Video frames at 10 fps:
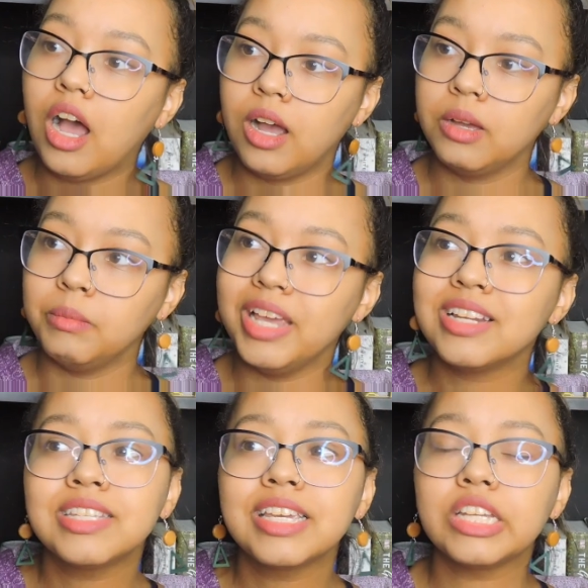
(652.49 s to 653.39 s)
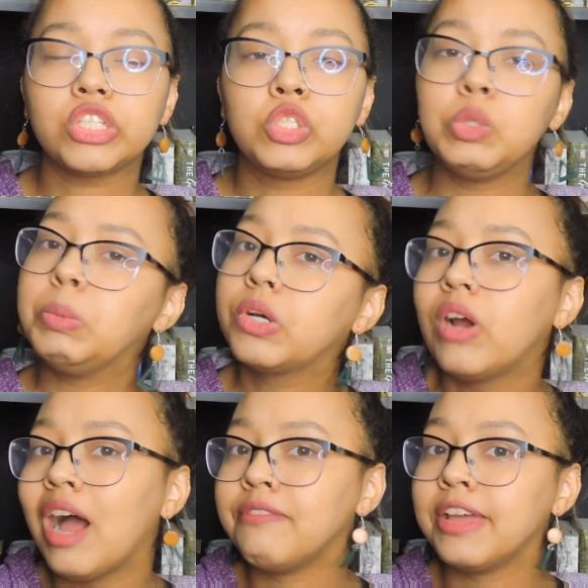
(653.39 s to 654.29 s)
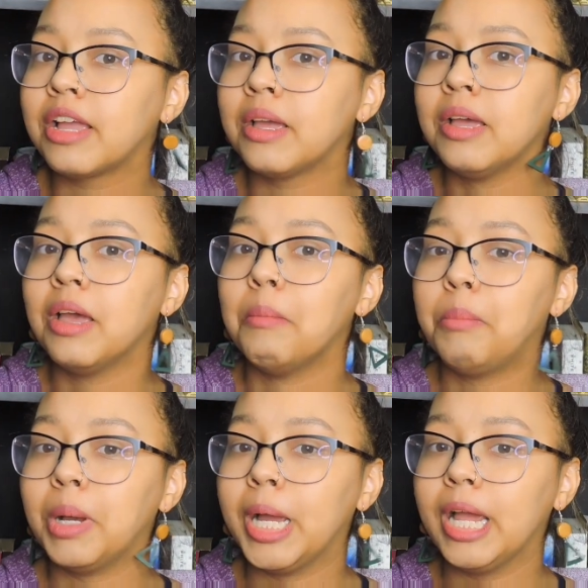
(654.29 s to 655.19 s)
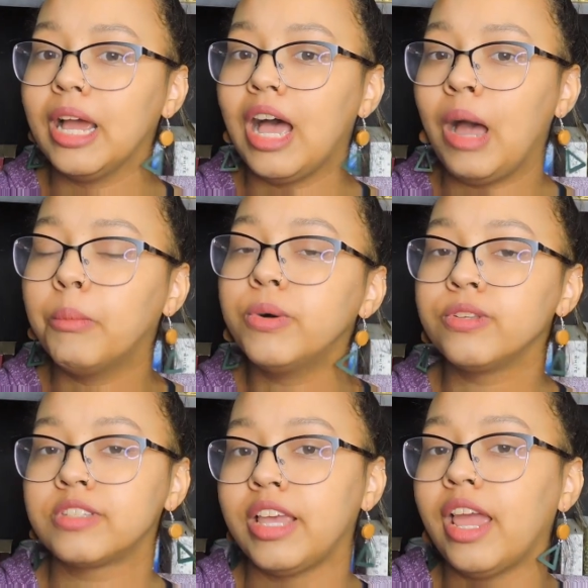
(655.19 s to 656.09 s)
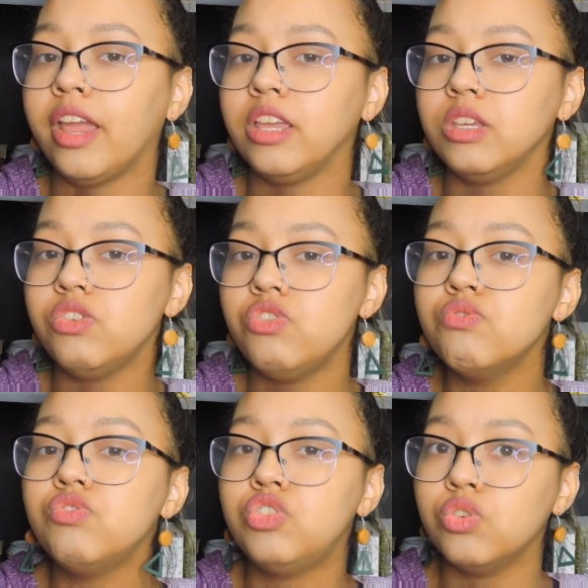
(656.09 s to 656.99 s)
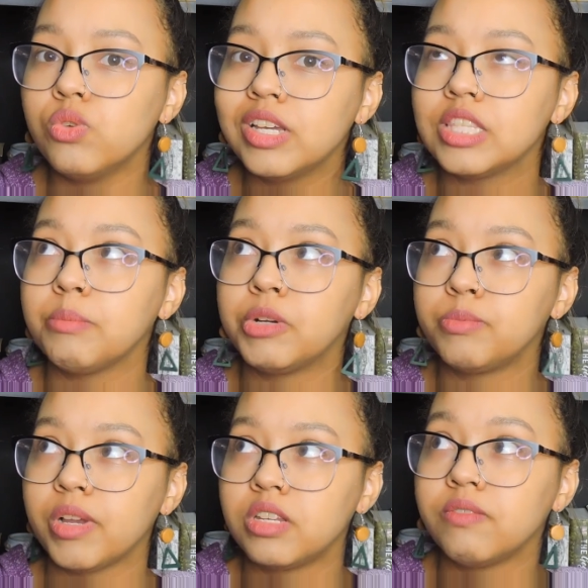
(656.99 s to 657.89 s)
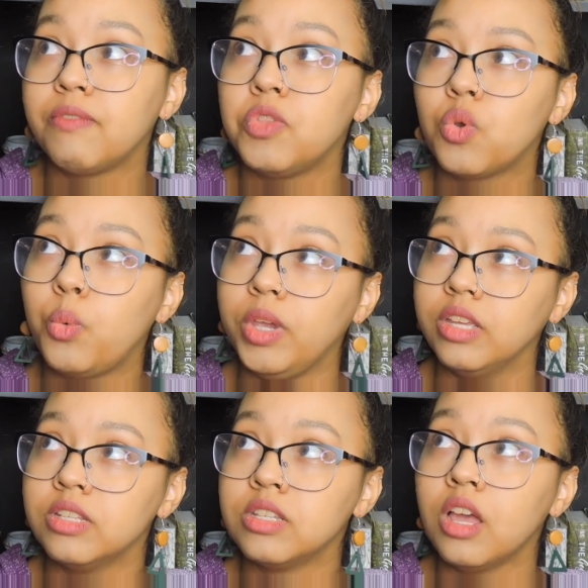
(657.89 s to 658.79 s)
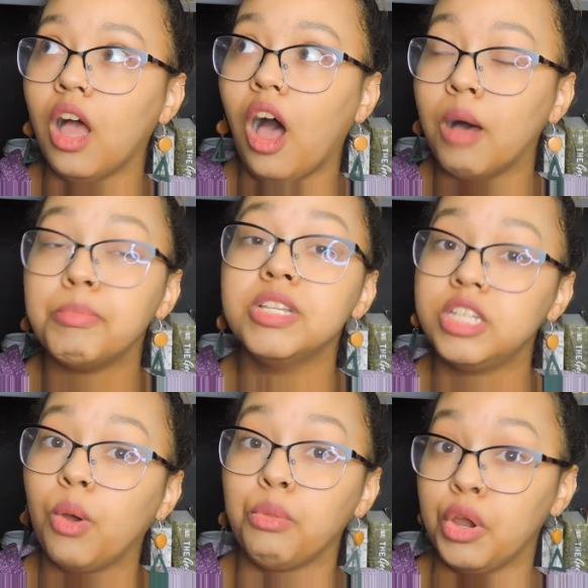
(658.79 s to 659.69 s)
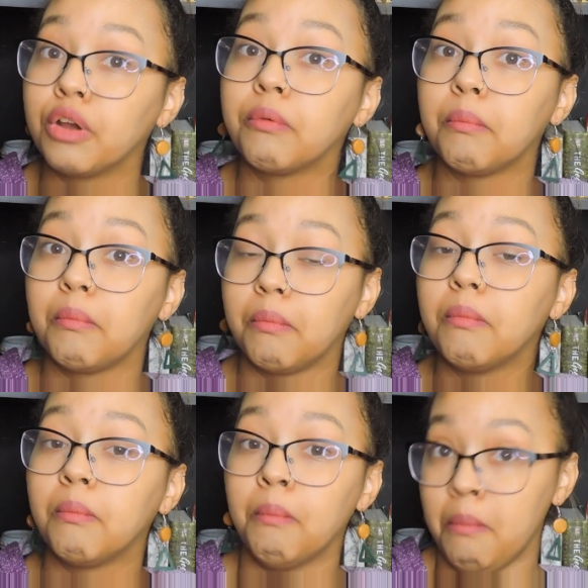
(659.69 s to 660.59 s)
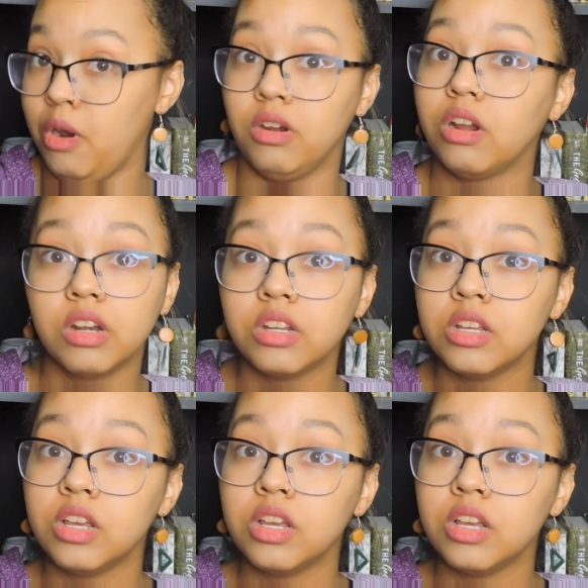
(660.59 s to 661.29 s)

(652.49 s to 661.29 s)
It doesn't get super graphic, but I will say you do get the perspective of the queens up until they're murdered.